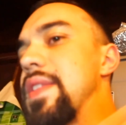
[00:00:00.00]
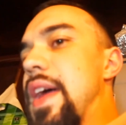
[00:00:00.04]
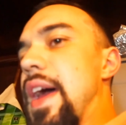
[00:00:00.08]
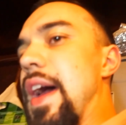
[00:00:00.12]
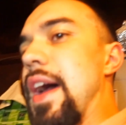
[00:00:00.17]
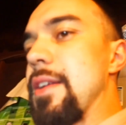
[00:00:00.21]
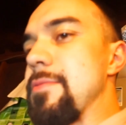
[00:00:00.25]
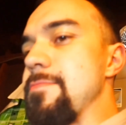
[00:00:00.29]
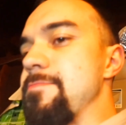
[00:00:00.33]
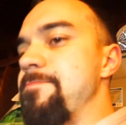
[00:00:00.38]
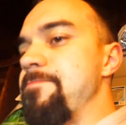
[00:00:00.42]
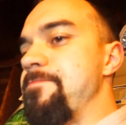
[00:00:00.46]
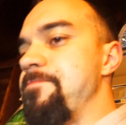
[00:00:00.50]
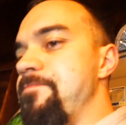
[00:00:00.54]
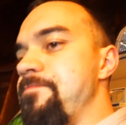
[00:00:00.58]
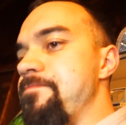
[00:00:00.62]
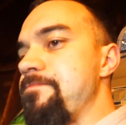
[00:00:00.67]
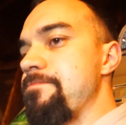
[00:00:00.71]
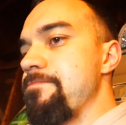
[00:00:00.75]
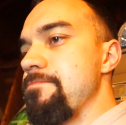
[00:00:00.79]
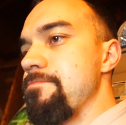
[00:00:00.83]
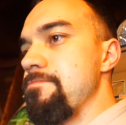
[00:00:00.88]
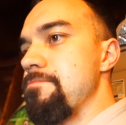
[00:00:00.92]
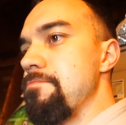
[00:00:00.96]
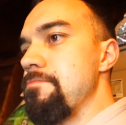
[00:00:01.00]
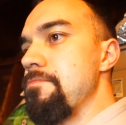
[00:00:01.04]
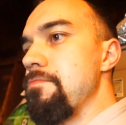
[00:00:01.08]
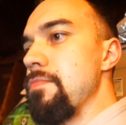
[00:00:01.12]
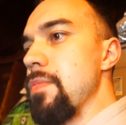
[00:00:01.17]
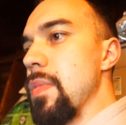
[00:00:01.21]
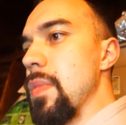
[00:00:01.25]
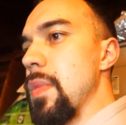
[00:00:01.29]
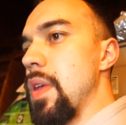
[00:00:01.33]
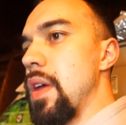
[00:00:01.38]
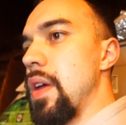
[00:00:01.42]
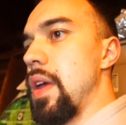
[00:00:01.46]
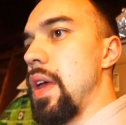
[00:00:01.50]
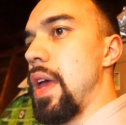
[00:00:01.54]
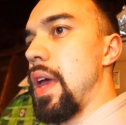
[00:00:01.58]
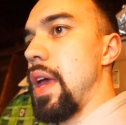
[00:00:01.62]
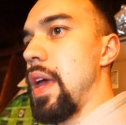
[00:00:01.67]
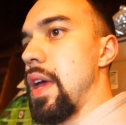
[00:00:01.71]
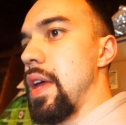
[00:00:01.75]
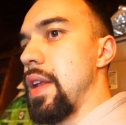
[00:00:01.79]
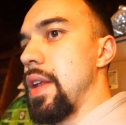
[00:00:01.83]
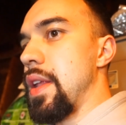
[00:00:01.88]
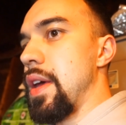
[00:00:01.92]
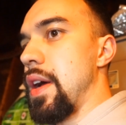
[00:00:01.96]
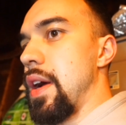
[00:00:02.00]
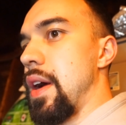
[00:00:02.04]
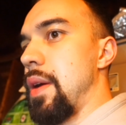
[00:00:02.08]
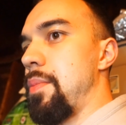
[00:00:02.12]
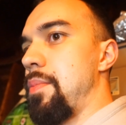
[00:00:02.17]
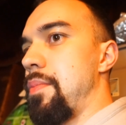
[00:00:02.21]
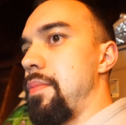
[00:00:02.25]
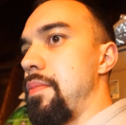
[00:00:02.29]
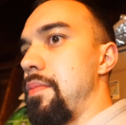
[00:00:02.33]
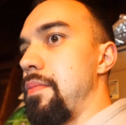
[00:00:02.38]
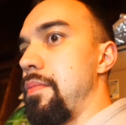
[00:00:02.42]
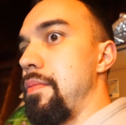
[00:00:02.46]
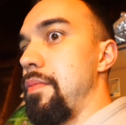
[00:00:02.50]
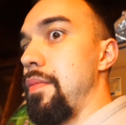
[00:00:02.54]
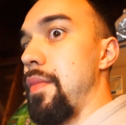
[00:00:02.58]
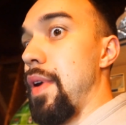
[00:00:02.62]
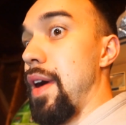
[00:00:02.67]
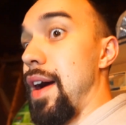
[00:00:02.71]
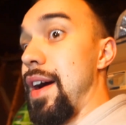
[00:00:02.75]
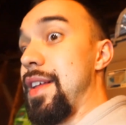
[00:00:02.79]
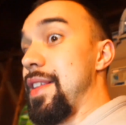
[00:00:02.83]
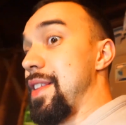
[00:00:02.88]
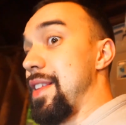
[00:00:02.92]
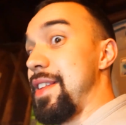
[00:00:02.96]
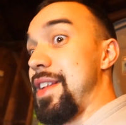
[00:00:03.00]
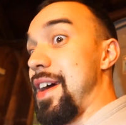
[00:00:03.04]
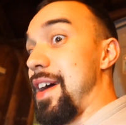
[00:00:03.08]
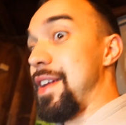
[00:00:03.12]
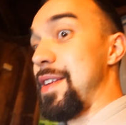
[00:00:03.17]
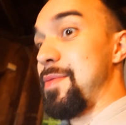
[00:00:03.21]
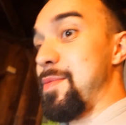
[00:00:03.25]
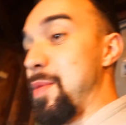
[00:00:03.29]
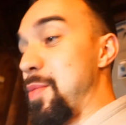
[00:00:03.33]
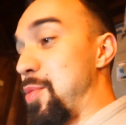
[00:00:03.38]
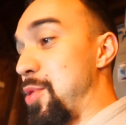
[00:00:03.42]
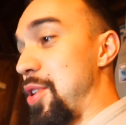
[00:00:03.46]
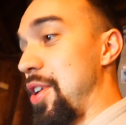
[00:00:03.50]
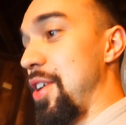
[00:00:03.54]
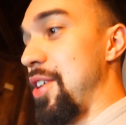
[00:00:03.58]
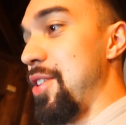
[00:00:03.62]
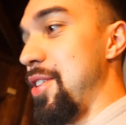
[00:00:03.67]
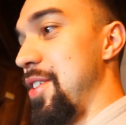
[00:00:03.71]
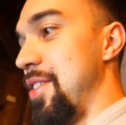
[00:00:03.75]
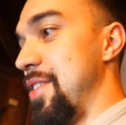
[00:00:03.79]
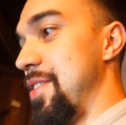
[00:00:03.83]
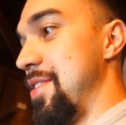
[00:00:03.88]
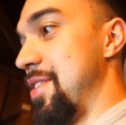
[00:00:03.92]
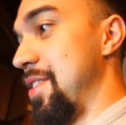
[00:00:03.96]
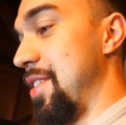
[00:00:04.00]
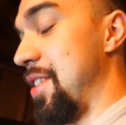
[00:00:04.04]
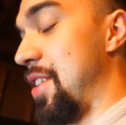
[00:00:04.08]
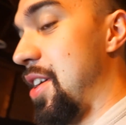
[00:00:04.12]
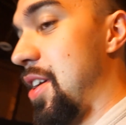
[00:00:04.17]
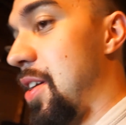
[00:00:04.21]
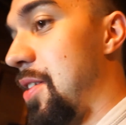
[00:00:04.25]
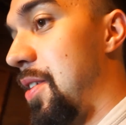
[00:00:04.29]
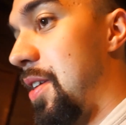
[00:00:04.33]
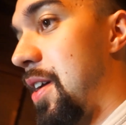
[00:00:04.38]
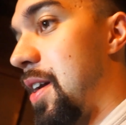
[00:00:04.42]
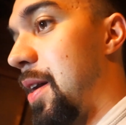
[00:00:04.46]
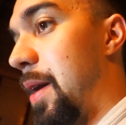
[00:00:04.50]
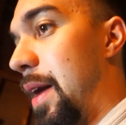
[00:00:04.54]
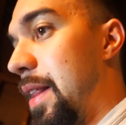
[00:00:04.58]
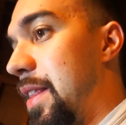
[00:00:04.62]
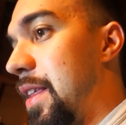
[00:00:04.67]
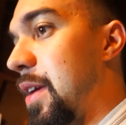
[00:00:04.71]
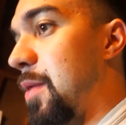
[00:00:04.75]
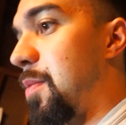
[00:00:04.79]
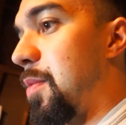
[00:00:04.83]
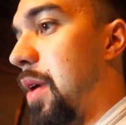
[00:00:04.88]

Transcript: that, and other than that, it's been pretty good. You know, I think